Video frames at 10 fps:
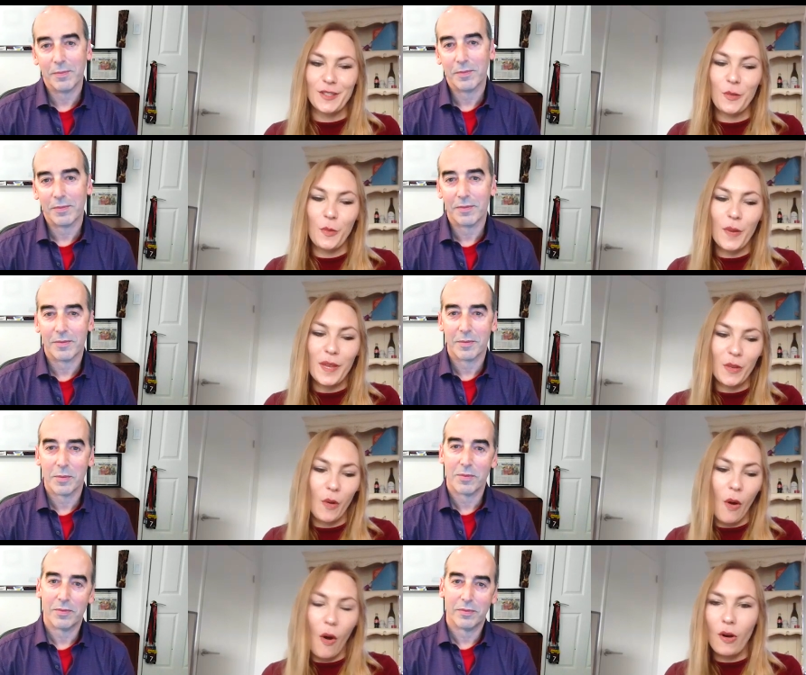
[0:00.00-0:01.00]
Speaker 1: And so, with
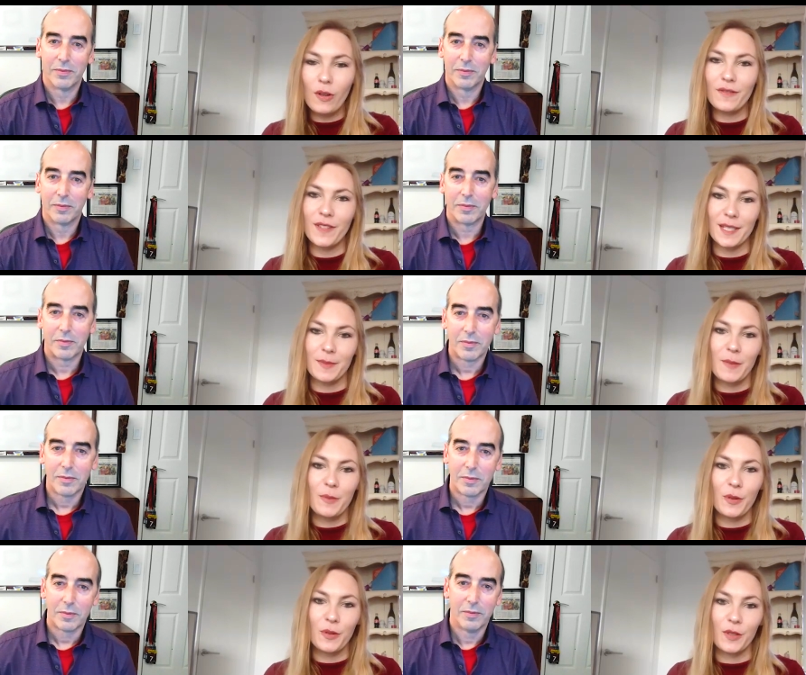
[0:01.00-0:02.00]
all of these
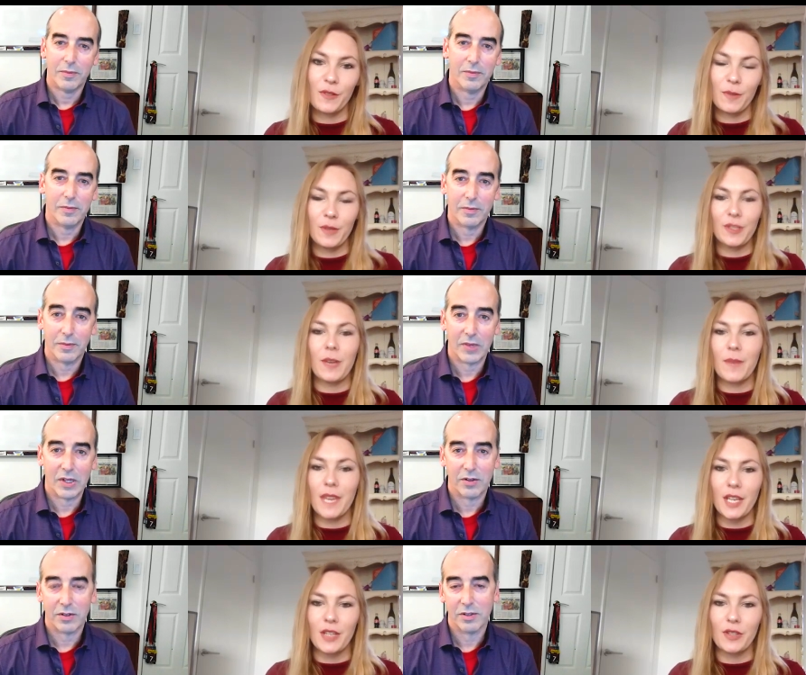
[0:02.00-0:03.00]
people who you've built up
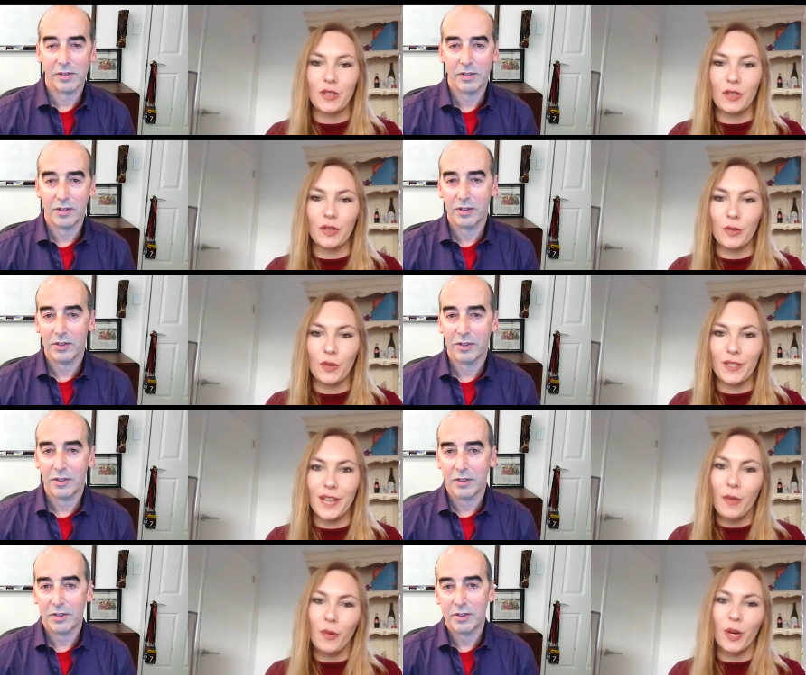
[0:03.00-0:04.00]
in your
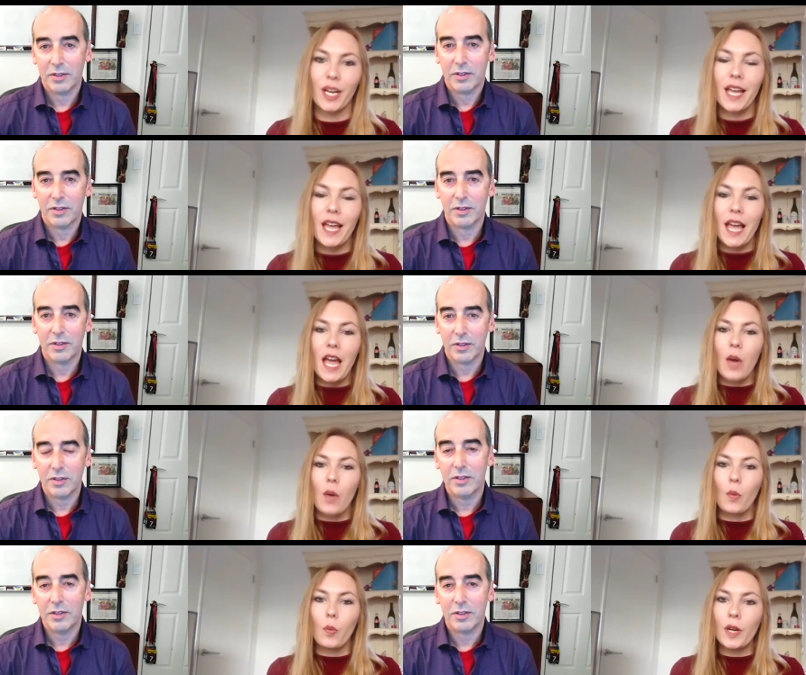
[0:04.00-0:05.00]
network,
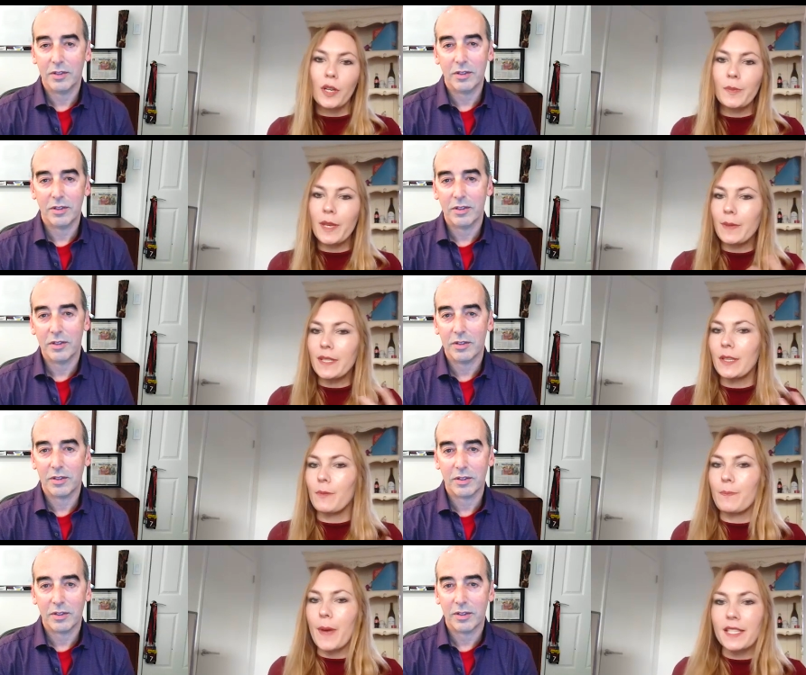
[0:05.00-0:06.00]
what are maybe
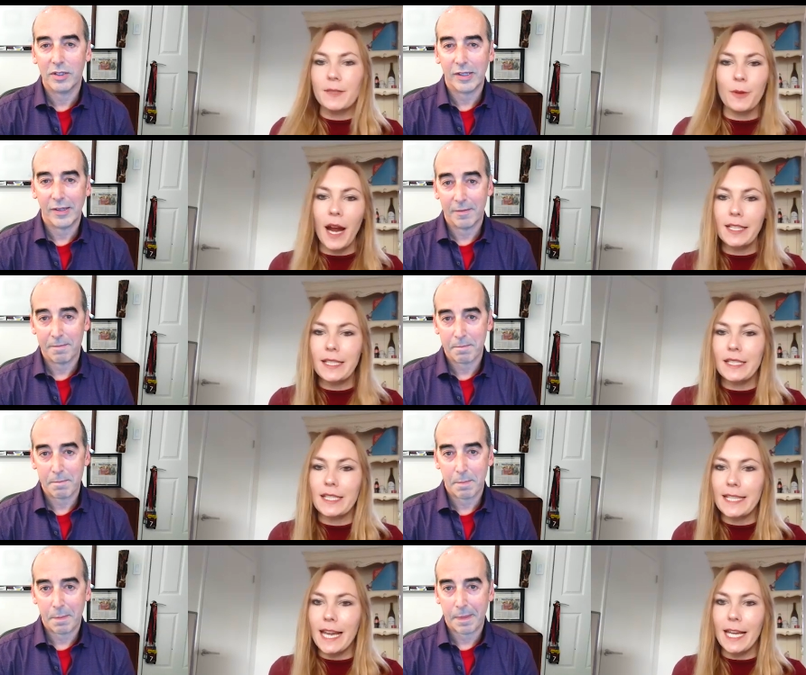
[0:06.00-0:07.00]
some best
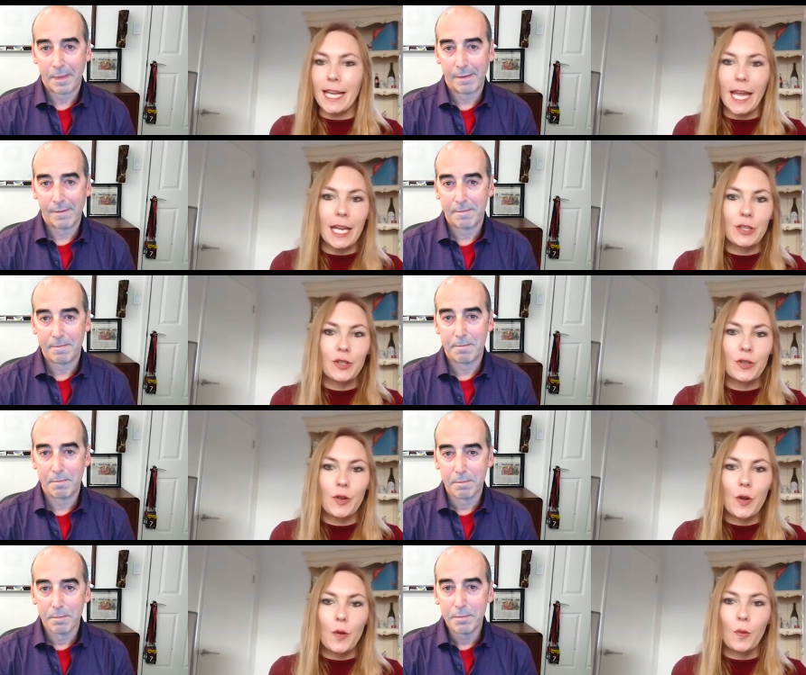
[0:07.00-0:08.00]
practices to stay
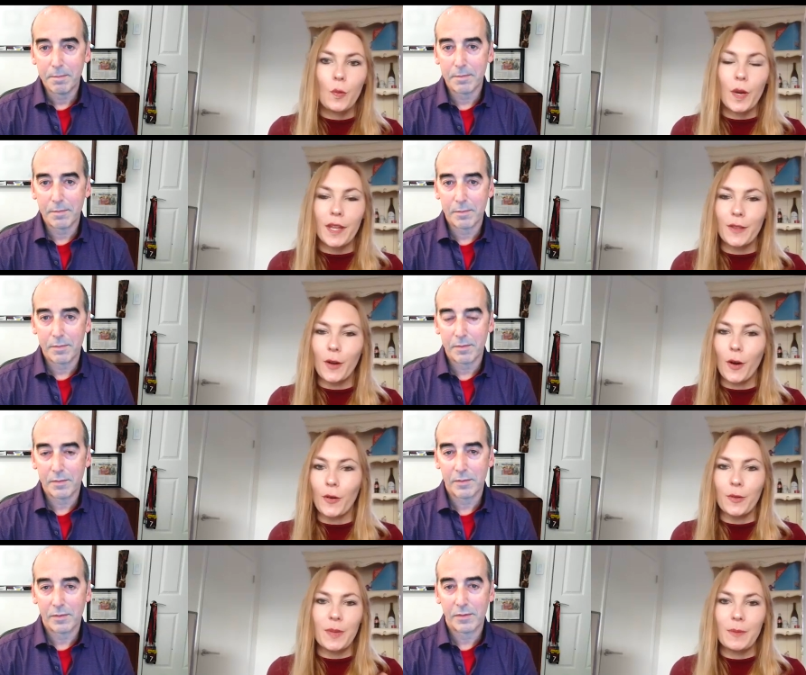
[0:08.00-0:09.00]
engaged with
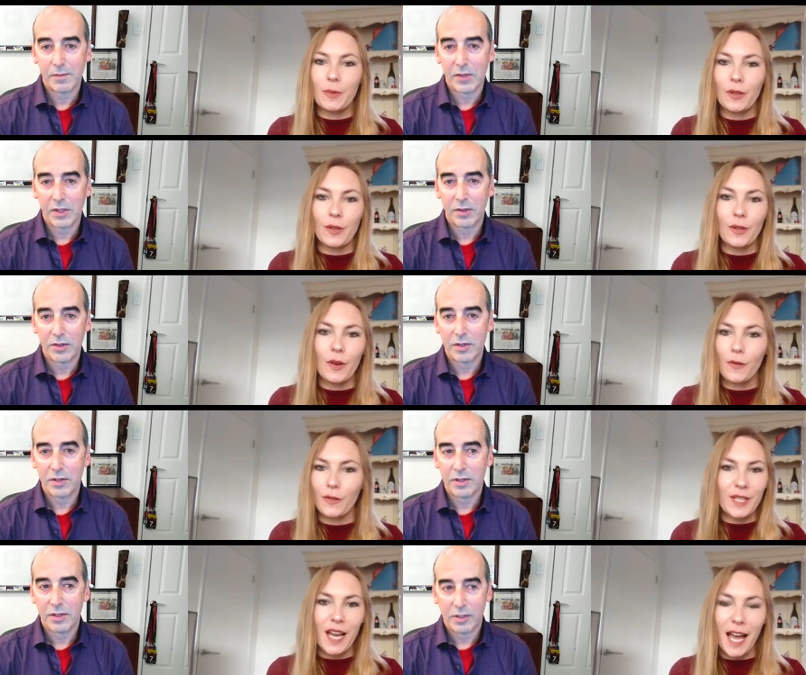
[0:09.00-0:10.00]
all the people
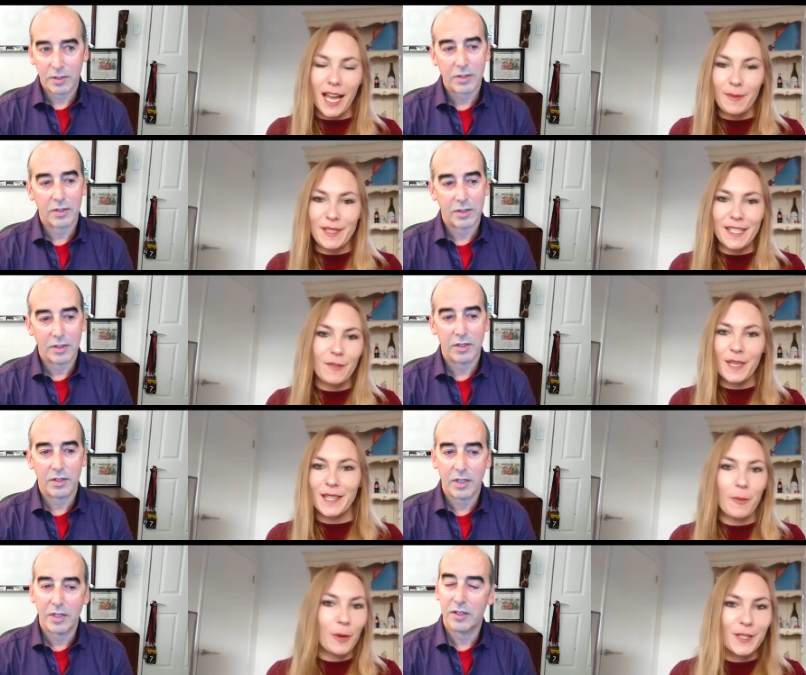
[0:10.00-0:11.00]
over time instead of
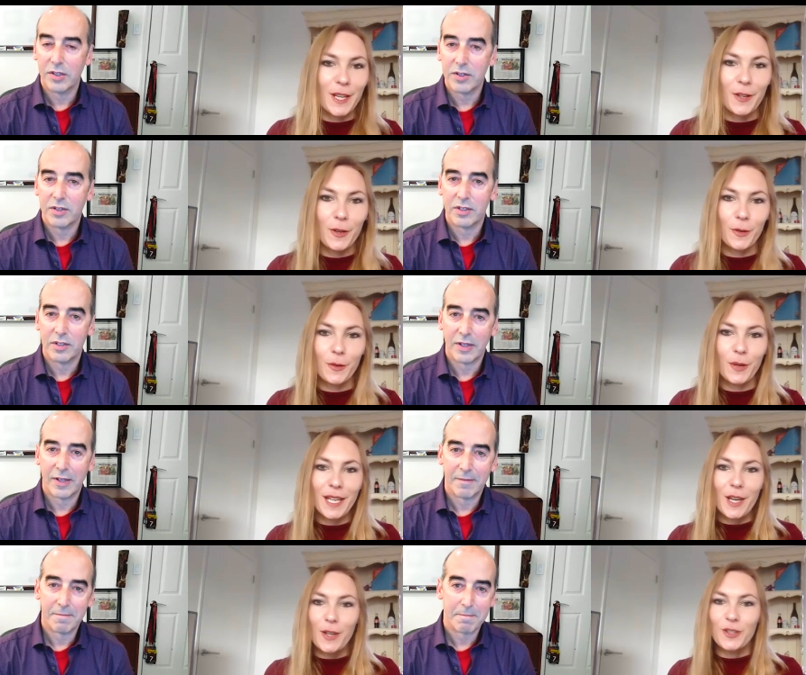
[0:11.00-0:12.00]
being that person who
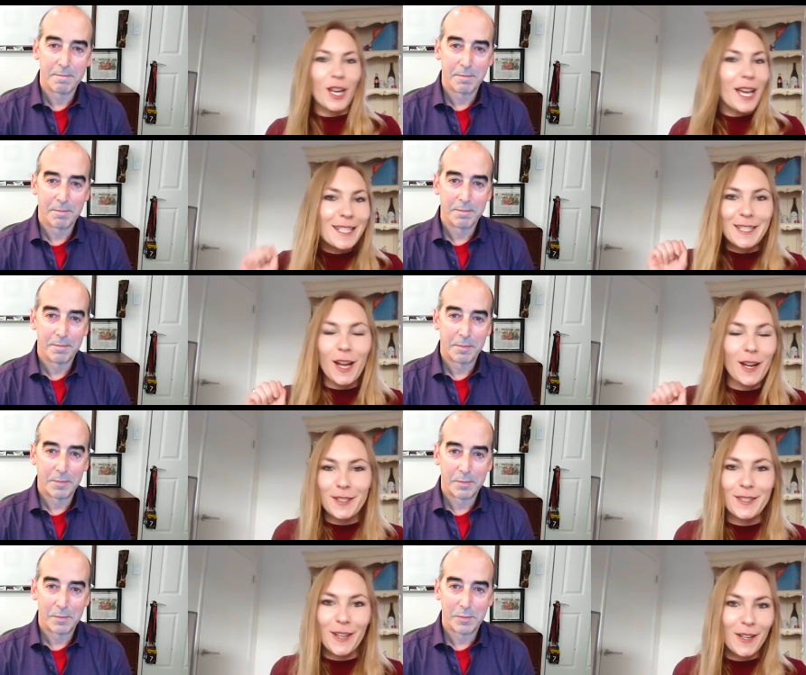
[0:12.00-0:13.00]
just
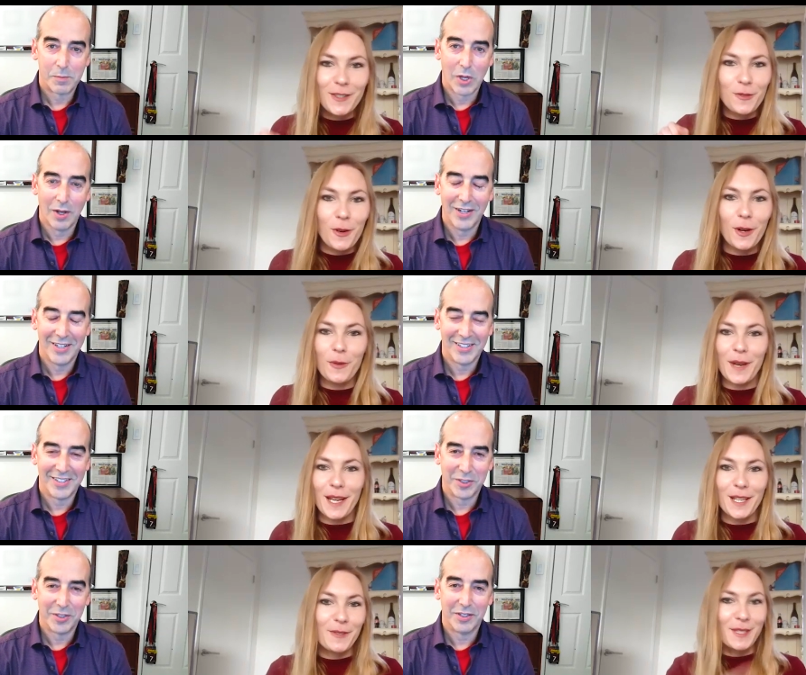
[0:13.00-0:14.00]
knocks on your door
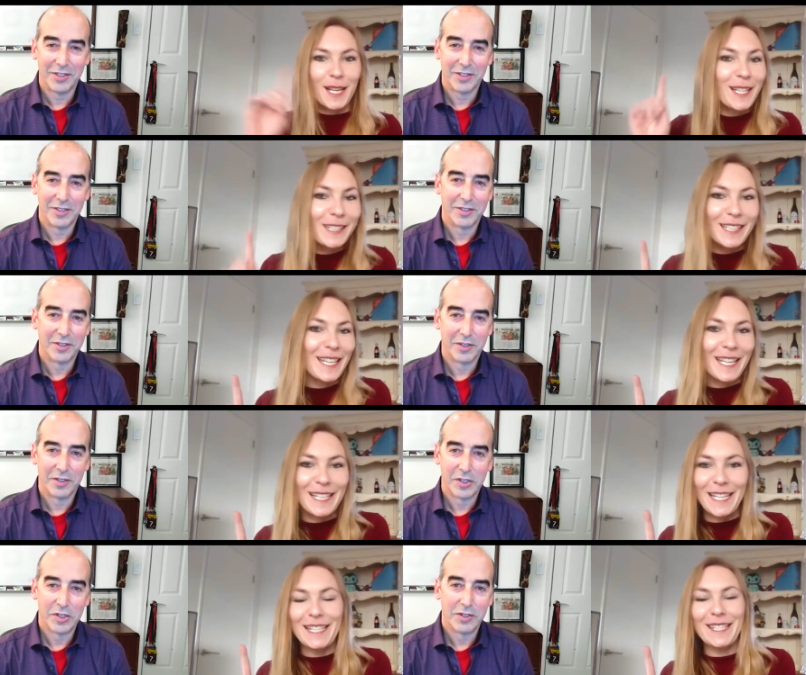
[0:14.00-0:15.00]
when you
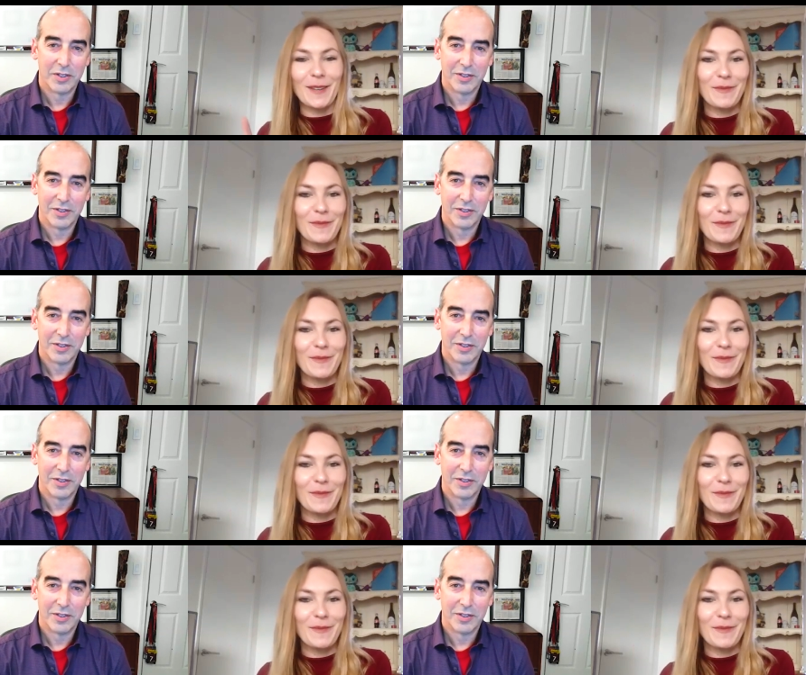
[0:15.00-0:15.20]
suddenly need